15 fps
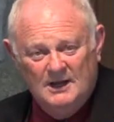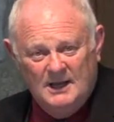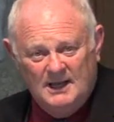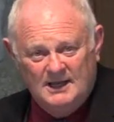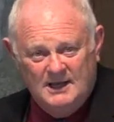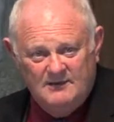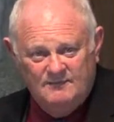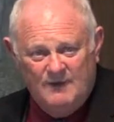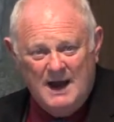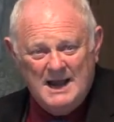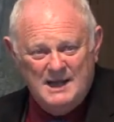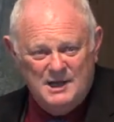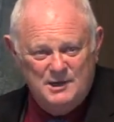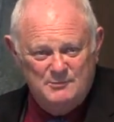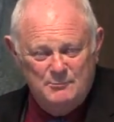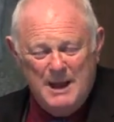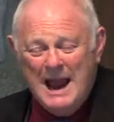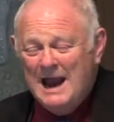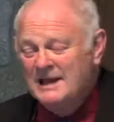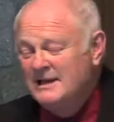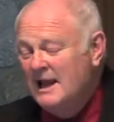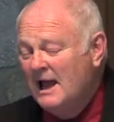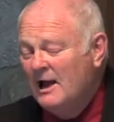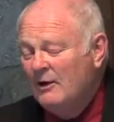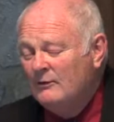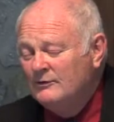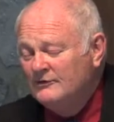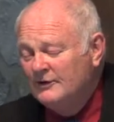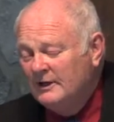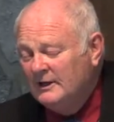and they invited him back now
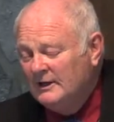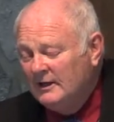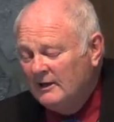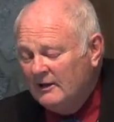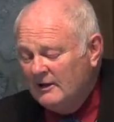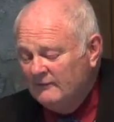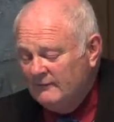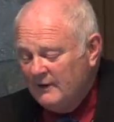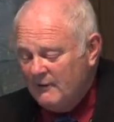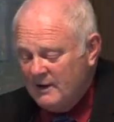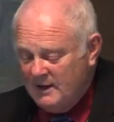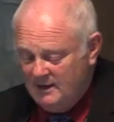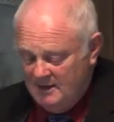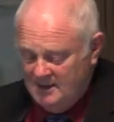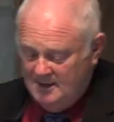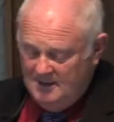as a, a very